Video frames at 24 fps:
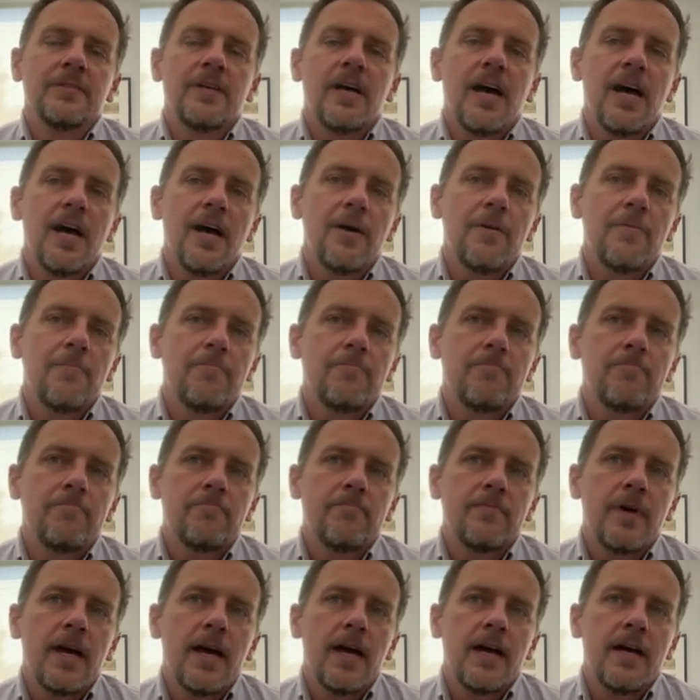
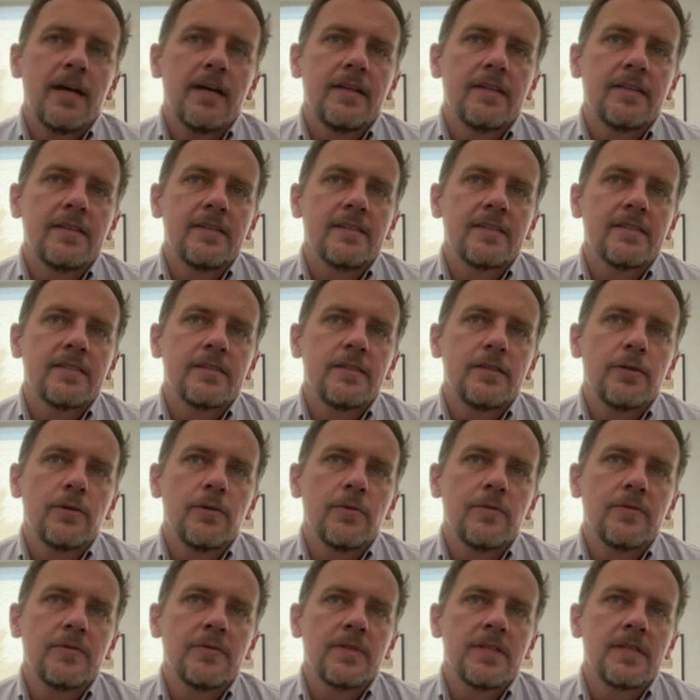This
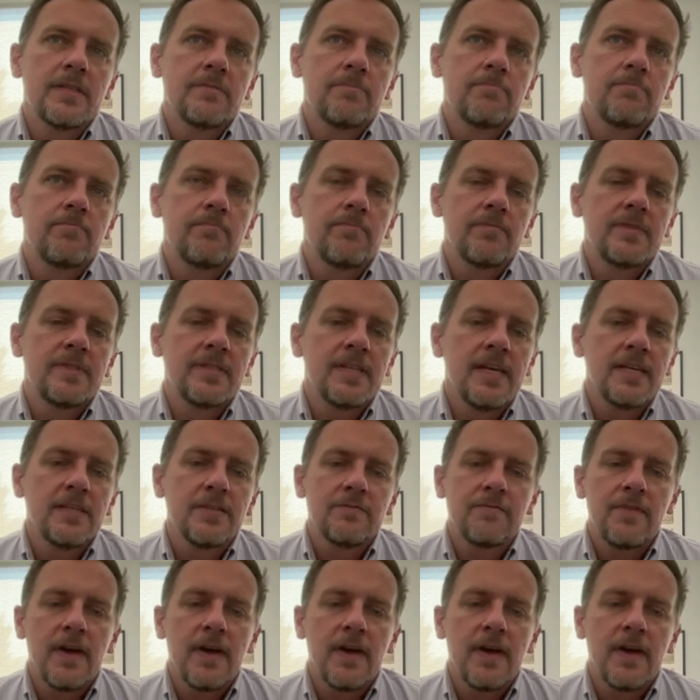says